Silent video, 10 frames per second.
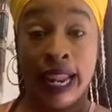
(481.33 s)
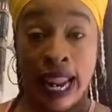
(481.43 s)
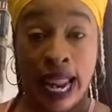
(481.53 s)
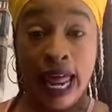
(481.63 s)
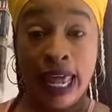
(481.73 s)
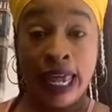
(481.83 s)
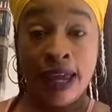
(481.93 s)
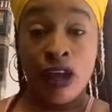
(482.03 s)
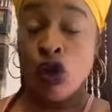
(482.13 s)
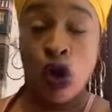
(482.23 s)
Huh?
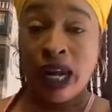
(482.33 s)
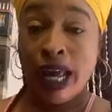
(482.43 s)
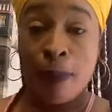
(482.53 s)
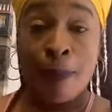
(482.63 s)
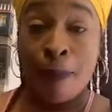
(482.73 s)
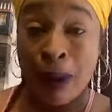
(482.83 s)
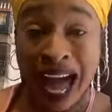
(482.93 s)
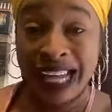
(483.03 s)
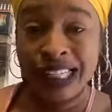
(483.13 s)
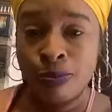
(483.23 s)
You look like a
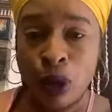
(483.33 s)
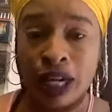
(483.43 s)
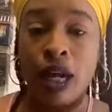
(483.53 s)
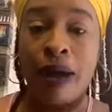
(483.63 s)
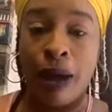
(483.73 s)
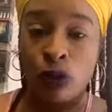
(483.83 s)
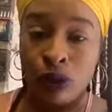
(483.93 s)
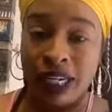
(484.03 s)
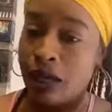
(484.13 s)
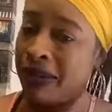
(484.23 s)
black spot in the
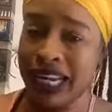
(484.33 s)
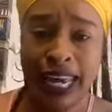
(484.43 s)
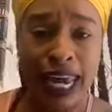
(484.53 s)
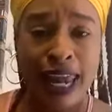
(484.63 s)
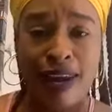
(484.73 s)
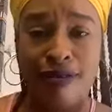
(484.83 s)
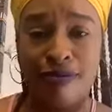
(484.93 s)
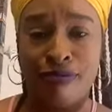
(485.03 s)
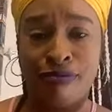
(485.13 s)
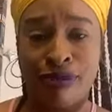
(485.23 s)
Bahamas would need to be cleaned.
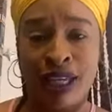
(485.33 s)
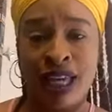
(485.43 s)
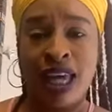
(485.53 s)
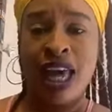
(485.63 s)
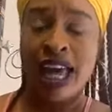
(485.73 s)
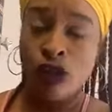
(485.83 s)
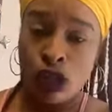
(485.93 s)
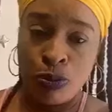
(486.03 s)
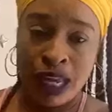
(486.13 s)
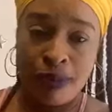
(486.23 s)
Are
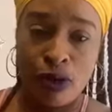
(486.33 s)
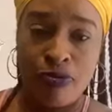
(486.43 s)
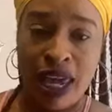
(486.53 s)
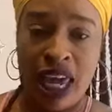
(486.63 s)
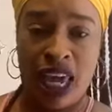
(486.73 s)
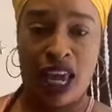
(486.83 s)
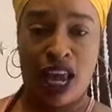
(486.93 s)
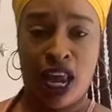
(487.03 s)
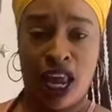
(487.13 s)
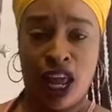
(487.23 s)
you speaking about me?
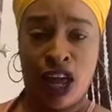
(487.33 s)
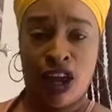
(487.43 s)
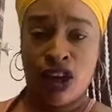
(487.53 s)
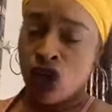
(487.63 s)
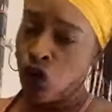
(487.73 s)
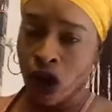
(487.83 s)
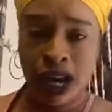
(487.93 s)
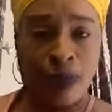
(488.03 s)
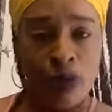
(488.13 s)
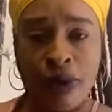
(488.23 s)
You
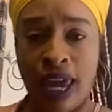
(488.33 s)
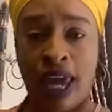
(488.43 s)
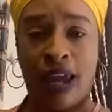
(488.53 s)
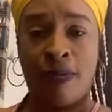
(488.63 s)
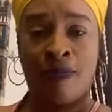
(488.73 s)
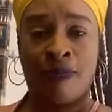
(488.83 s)
talking about me?